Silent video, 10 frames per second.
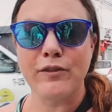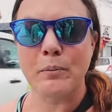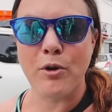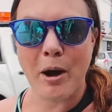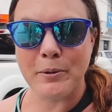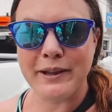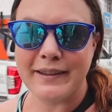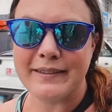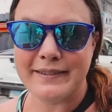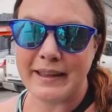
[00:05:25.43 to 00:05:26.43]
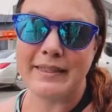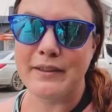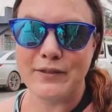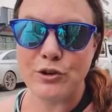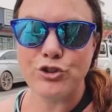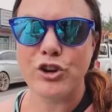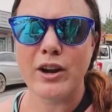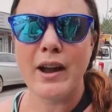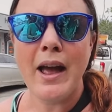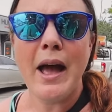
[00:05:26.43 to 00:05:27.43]
for properties in the future,
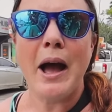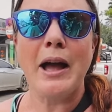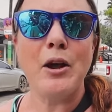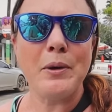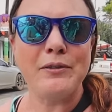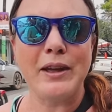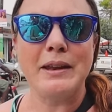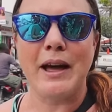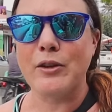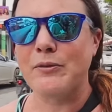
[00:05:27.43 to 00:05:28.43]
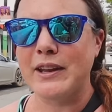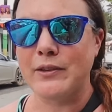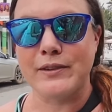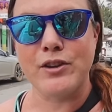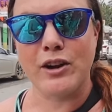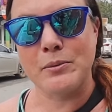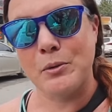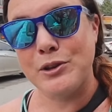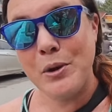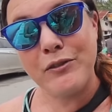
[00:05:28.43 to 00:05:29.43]
I know we've in other videos have talked
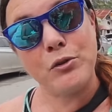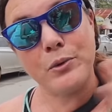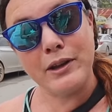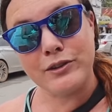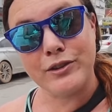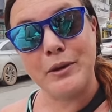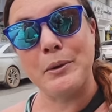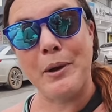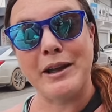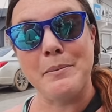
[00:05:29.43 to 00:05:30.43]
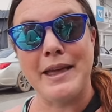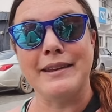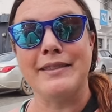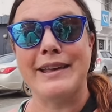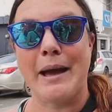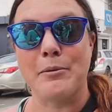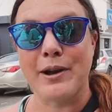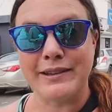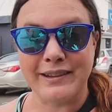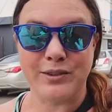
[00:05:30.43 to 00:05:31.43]
about, we do have a realtor that we recommend in the
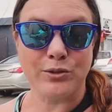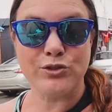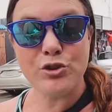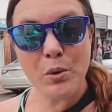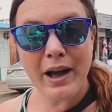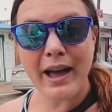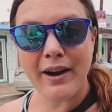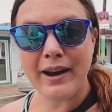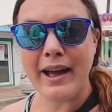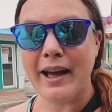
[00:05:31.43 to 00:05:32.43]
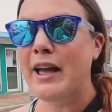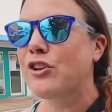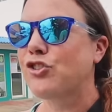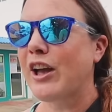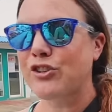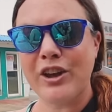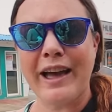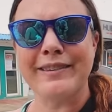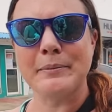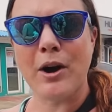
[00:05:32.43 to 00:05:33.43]
Cabarete, so Sua area. She actually
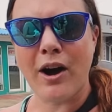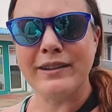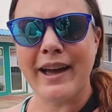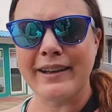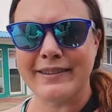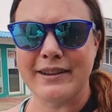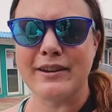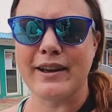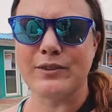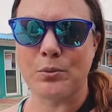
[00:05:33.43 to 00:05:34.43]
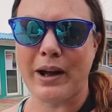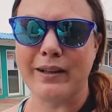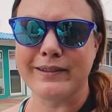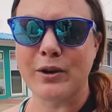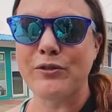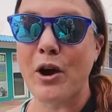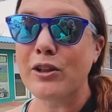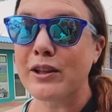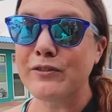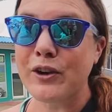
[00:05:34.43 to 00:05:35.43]
has some contacts here as well. So if you
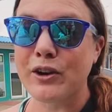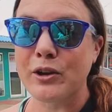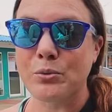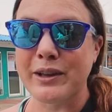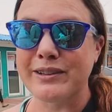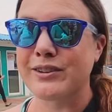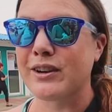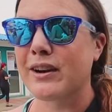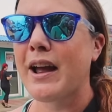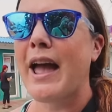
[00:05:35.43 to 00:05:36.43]
are looking for a good realtor,